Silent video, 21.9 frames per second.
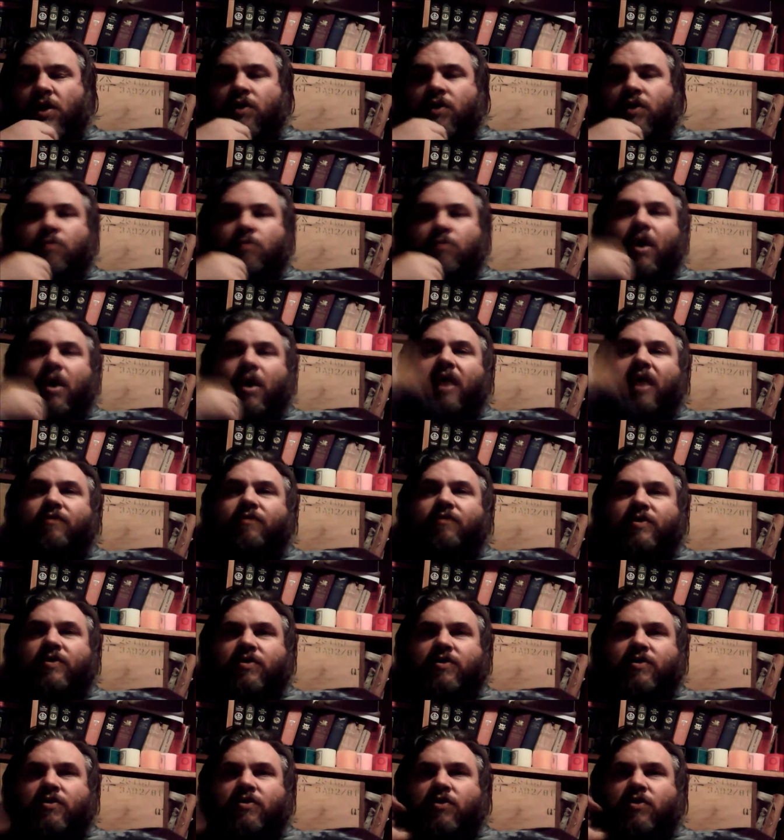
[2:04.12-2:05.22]
You might have
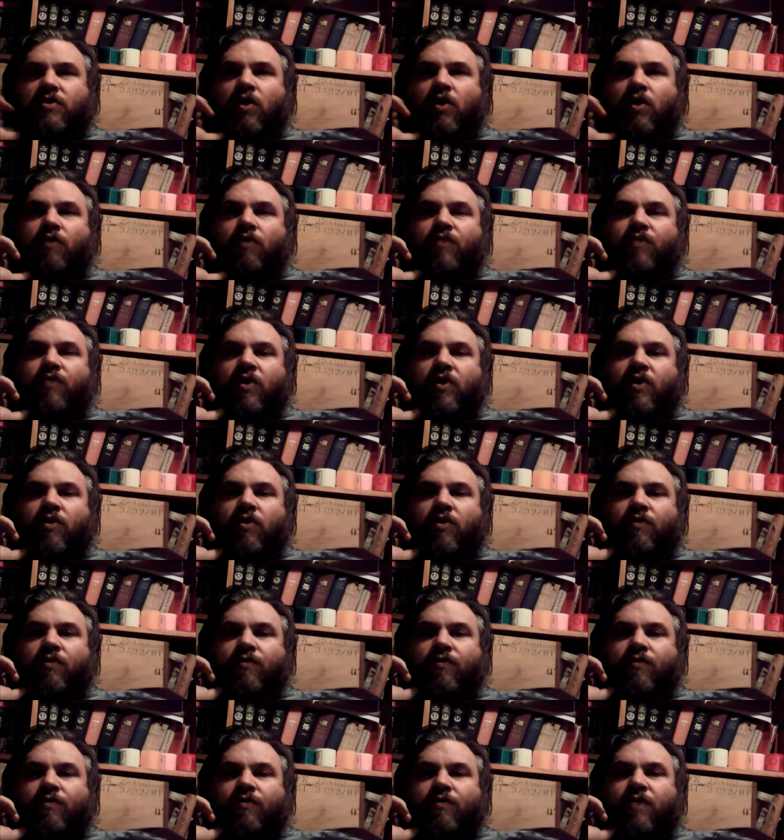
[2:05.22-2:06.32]
his girlfriend or a
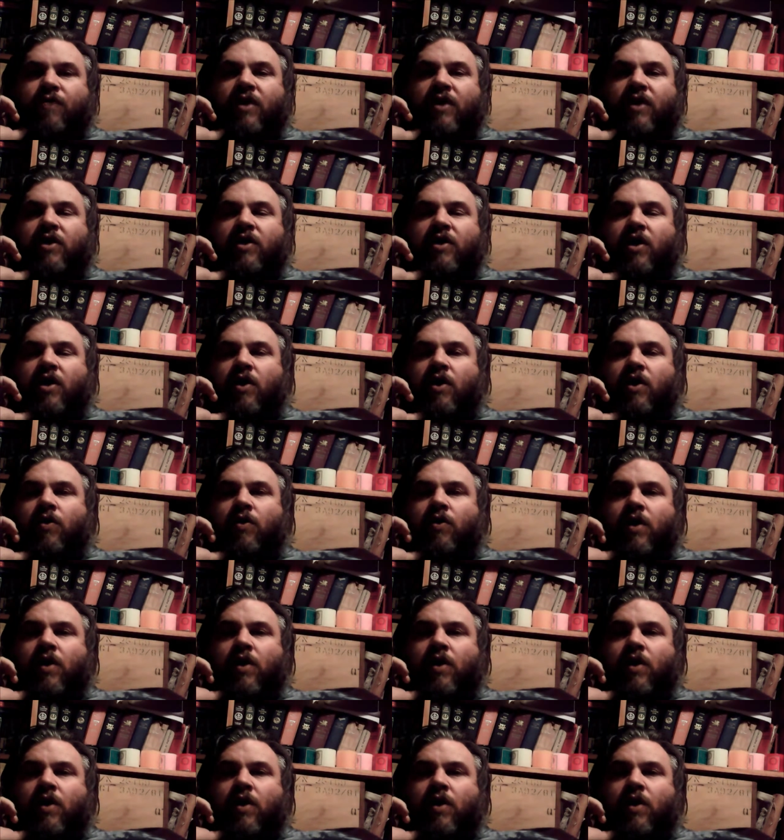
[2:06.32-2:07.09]
friend, you know,